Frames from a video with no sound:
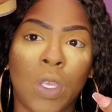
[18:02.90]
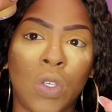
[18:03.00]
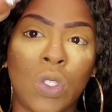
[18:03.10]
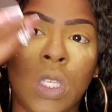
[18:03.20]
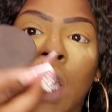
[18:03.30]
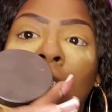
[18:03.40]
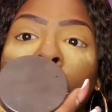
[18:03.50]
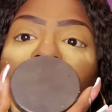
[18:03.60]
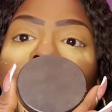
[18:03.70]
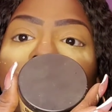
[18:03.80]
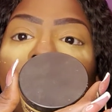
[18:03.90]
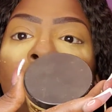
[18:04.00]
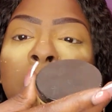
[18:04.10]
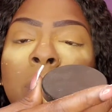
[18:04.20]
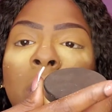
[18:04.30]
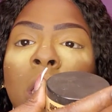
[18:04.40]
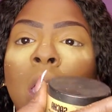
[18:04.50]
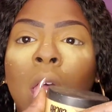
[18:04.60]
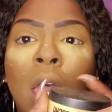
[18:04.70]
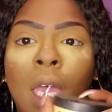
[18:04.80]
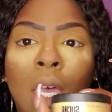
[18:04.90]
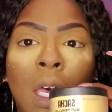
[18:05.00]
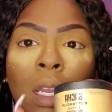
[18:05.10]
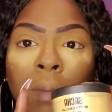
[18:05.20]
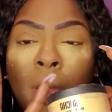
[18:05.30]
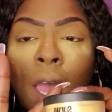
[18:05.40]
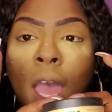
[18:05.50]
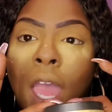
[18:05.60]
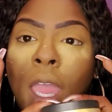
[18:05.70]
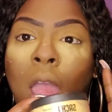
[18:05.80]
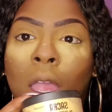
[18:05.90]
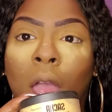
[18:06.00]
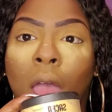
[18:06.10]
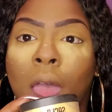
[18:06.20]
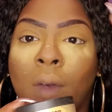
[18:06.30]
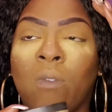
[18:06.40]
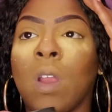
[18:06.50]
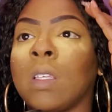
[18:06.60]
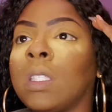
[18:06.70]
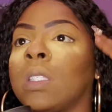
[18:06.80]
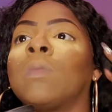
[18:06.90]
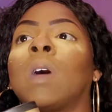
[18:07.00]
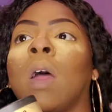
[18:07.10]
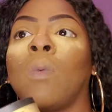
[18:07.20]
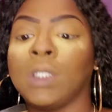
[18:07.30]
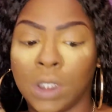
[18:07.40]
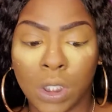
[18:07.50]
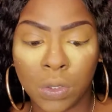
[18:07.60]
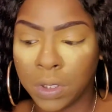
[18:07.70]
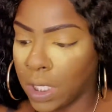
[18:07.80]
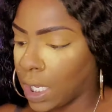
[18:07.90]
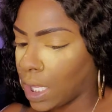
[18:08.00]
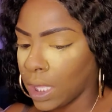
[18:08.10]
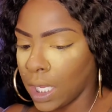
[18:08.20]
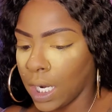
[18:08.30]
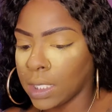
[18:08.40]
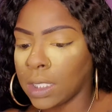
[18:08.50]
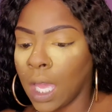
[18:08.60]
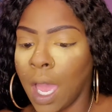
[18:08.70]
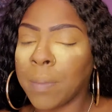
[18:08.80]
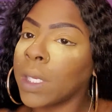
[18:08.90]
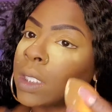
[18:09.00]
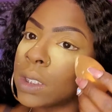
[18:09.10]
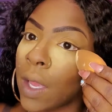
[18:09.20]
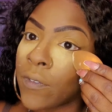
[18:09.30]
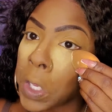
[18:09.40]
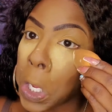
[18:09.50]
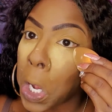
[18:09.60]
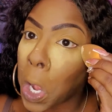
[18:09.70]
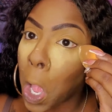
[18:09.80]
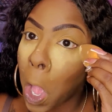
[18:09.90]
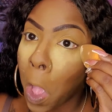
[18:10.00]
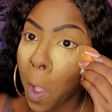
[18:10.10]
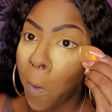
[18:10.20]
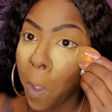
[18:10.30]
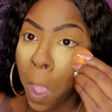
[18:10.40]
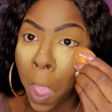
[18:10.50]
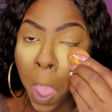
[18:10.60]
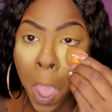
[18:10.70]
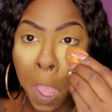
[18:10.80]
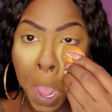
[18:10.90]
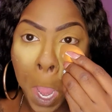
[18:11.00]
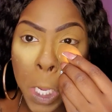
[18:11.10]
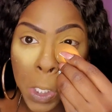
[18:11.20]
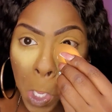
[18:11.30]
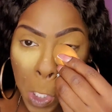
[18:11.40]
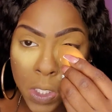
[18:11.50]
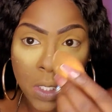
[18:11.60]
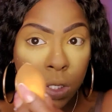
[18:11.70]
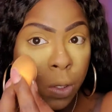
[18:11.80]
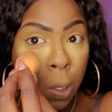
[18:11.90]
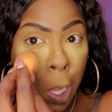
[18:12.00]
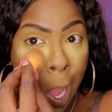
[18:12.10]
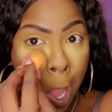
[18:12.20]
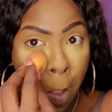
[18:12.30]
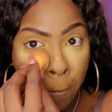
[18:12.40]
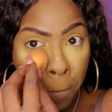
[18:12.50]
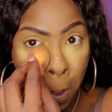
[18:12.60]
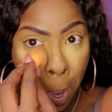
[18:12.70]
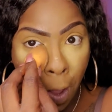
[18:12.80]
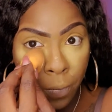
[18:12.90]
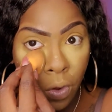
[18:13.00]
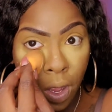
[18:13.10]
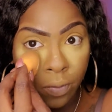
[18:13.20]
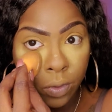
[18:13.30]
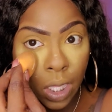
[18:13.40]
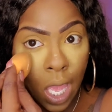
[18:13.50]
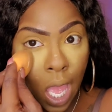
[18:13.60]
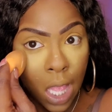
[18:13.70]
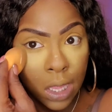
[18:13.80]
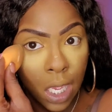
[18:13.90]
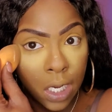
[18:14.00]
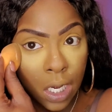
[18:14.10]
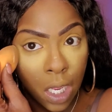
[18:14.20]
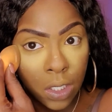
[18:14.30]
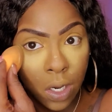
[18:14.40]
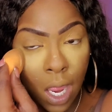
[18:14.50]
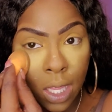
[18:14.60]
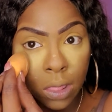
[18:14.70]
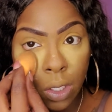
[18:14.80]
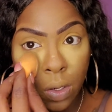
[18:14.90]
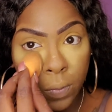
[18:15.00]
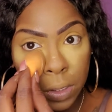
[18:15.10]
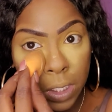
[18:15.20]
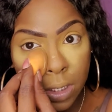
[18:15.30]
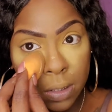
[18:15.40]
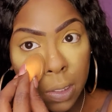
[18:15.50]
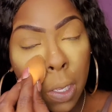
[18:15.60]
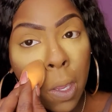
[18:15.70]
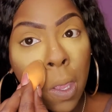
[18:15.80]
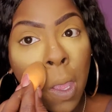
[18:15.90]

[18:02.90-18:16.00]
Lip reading: use Sacha Buttercup under my eye. First, this is what I was using, and then I stopped because I figured it's too light, but I'm going for that highlighted under eye look with this look.